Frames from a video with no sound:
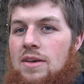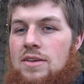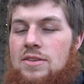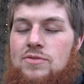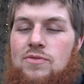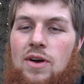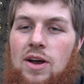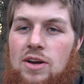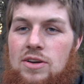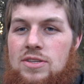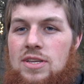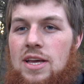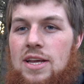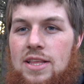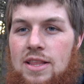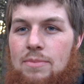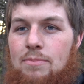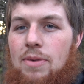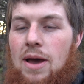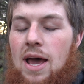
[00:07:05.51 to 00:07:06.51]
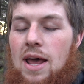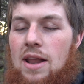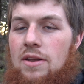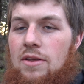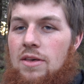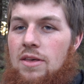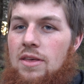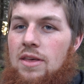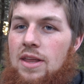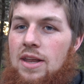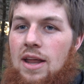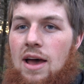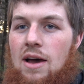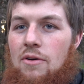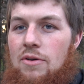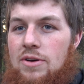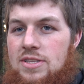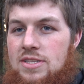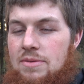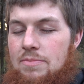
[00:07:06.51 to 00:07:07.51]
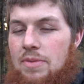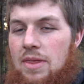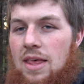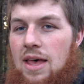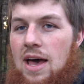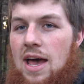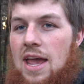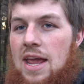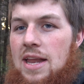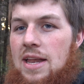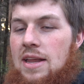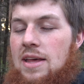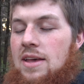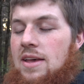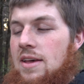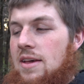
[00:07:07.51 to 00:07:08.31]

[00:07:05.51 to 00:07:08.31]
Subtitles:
as far as like the pedal and how it's applied,